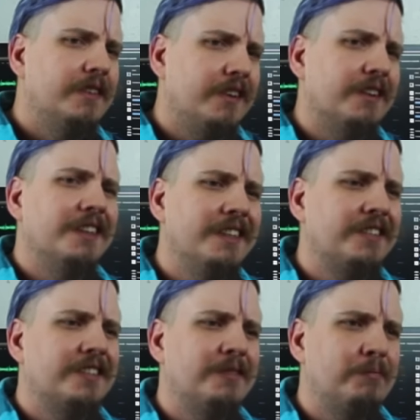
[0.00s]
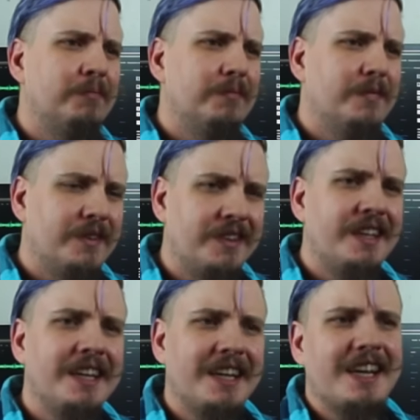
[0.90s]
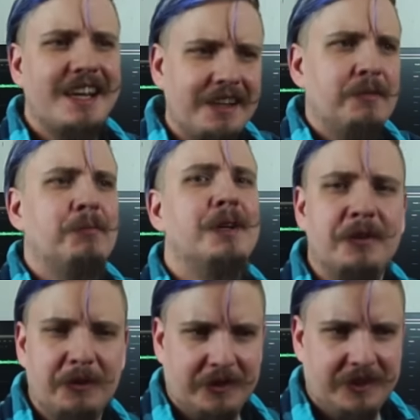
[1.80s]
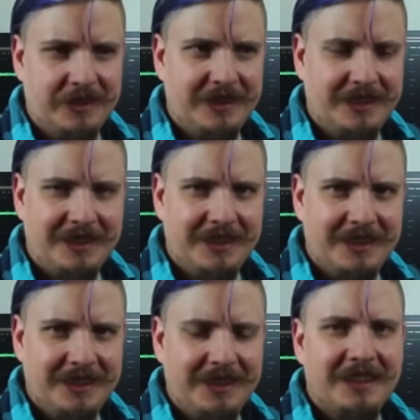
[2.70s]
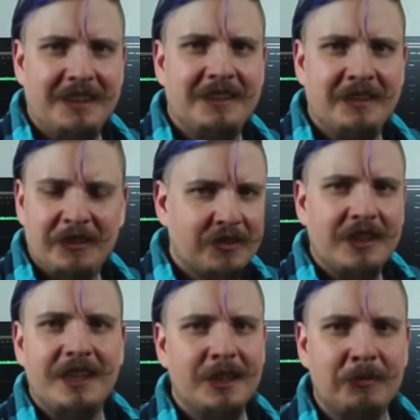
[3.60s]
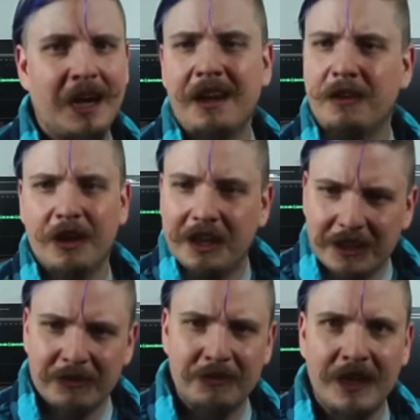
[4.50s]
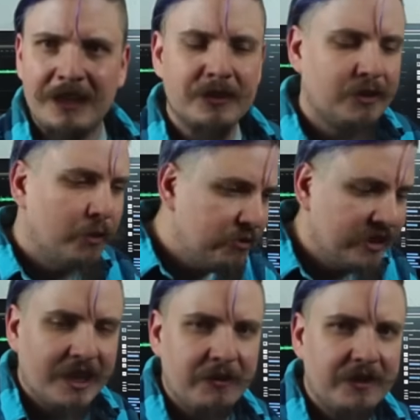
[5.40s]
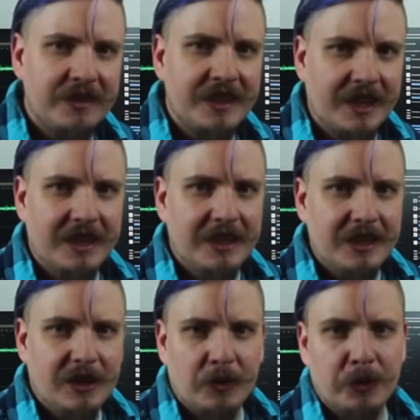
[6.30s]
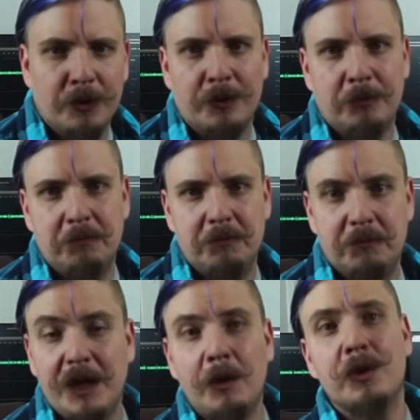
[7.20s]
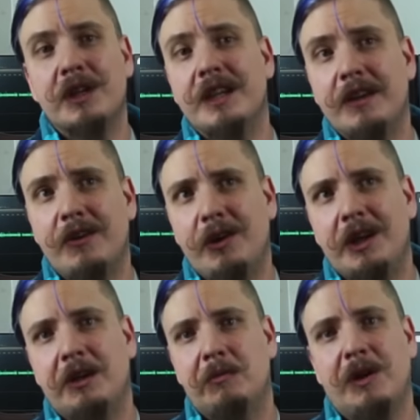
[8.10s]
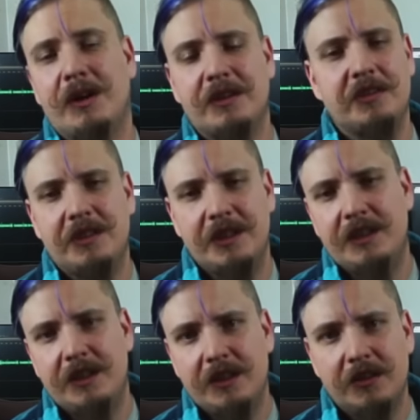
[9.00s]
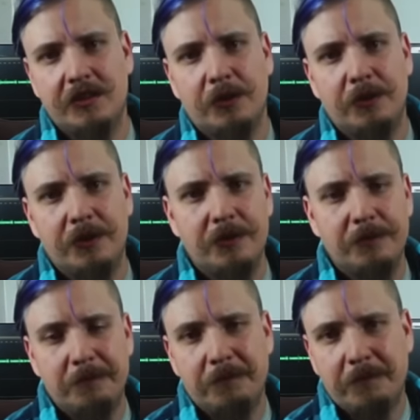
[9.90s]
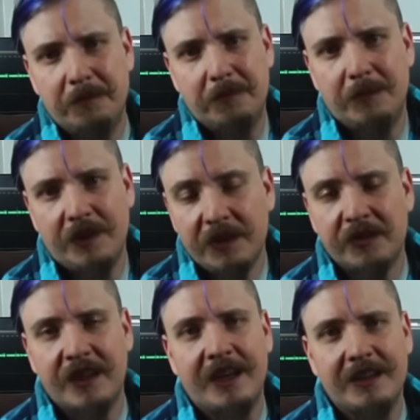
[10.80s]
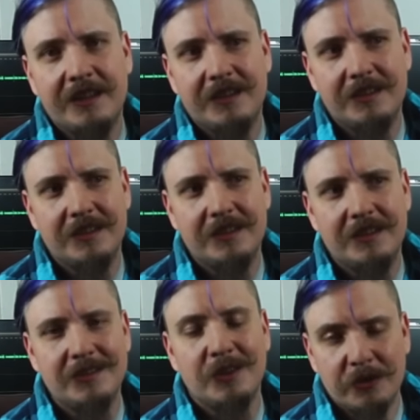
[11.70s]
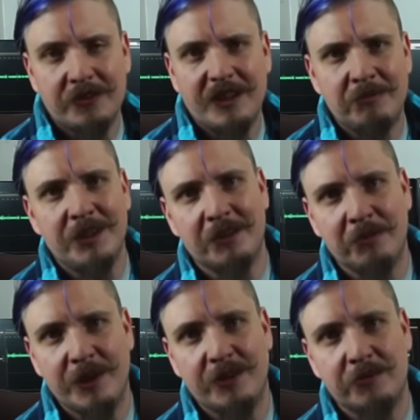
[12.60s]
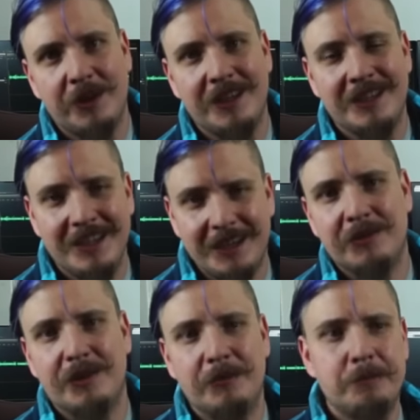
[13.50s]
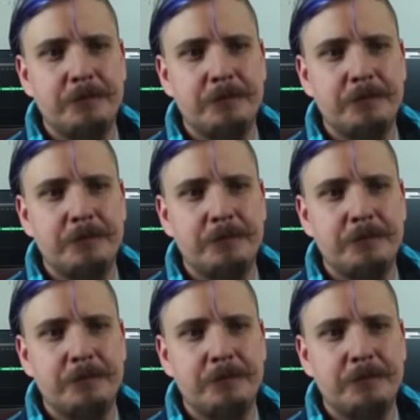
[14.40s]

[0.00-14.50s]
on this thing in a build. It's just going to end up either lighting on fire, toasting everything, or not working at all out of the box. So there's that. Don't skimp on your power supply, ever.